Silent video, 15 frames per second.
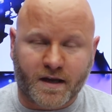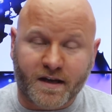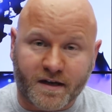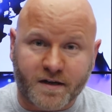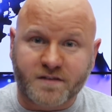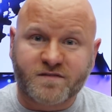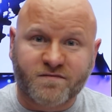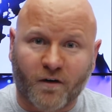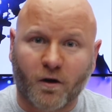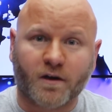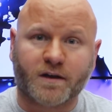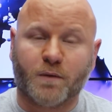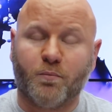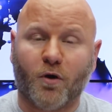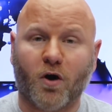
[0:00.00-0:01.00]
And it is
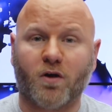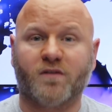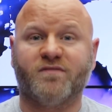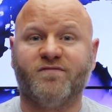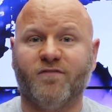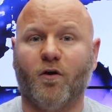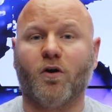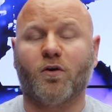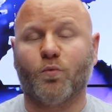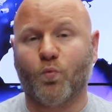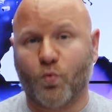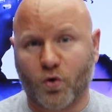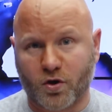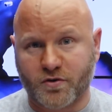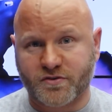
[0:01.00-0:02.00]
falling apart far
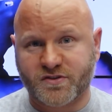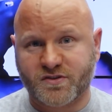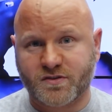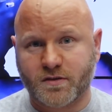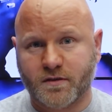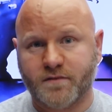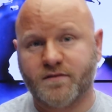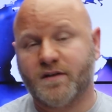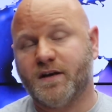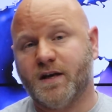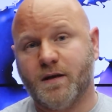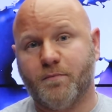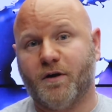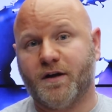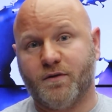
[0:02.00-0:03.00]
worse than
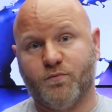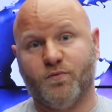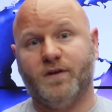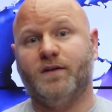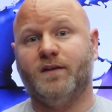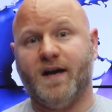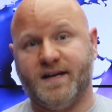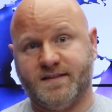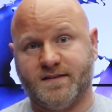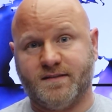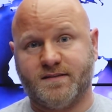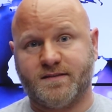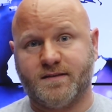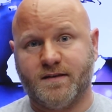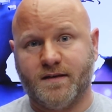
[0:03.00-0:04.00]
anybody
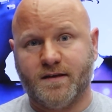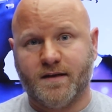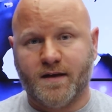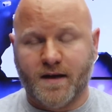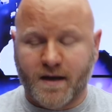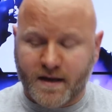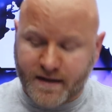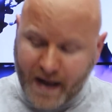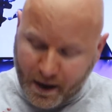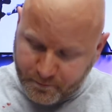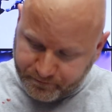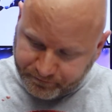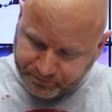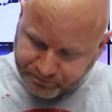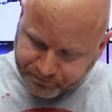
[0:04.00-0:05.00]
realizes. Now,
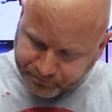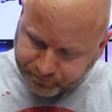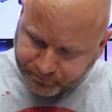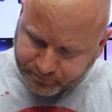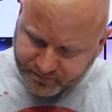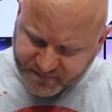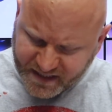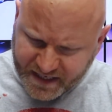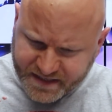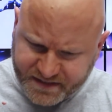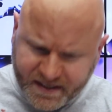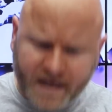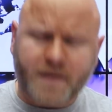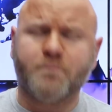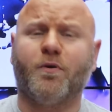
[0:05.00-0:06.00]

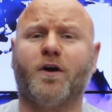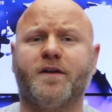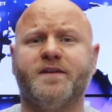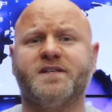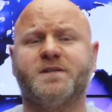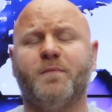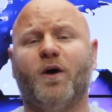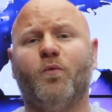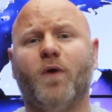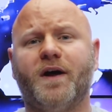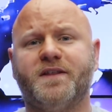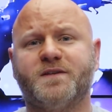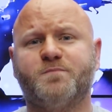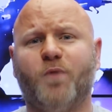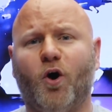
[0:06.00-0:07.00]
second part of this about why
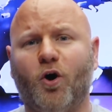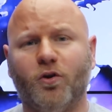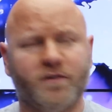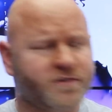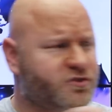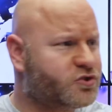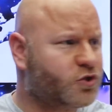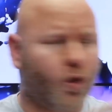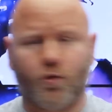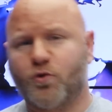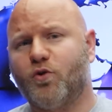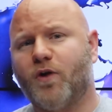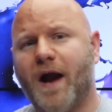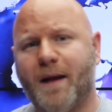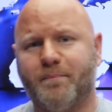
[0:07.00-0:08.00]
this poll is total
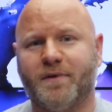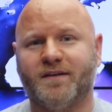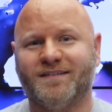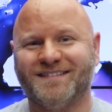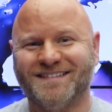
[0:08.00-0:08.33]
crap.